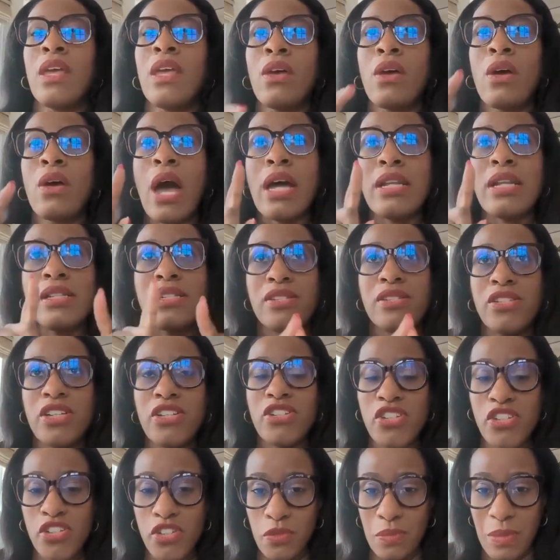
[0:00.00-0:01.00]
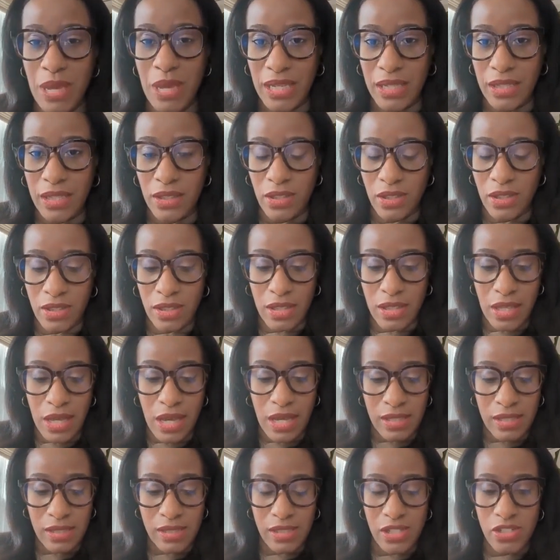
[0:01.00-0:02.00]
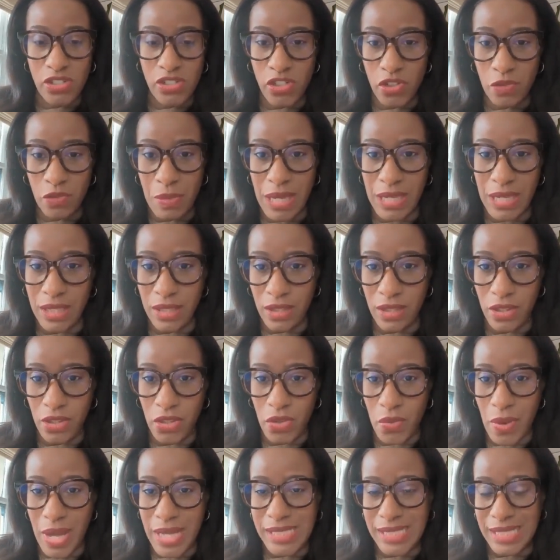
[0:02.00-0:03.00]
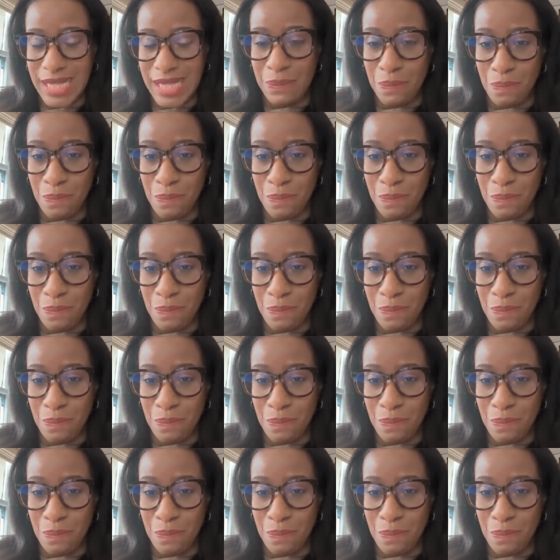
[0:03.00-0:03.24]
a decision you make in the US